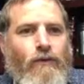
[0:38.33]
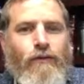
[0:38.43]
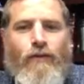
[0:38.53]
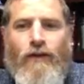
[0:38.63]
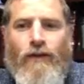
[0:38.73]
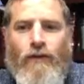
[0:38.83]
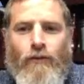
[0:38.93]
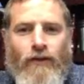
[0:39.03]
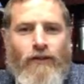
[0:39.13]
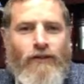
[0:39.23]
the 48
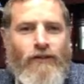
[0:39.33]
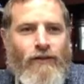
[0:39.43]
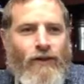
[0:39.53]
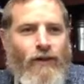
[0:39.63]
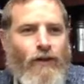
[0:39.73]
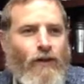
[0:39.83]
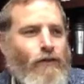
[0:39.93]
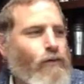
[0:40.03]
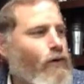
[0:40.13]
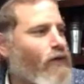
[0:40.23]
ways,
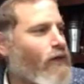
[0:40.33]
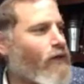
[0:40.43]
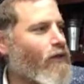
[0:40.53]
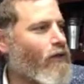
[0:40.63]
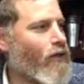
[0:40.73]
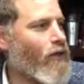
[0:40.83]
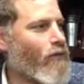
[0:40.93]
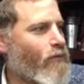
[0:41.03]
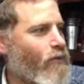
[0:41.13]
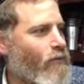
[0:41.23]
48
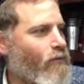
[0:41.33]
kinyanim,